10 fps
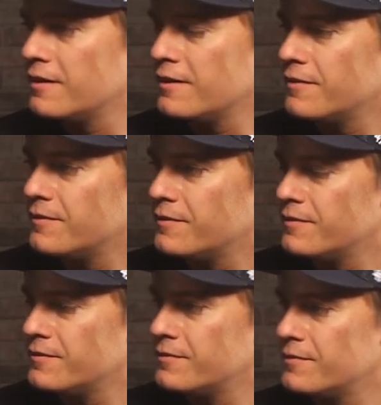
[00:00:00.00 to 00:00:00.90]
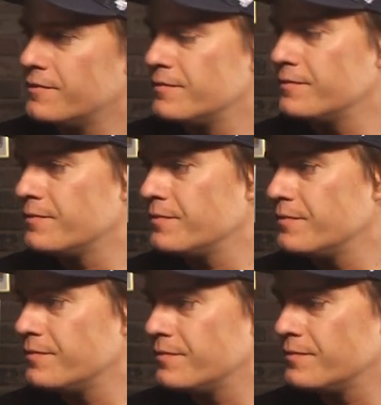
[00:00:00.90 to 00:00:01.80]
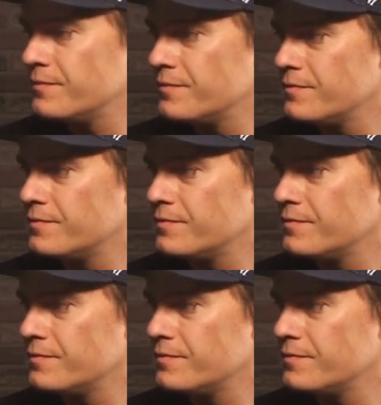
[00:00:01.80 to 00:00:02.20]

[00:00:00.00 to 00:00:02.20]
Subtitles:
The person shown says nothing.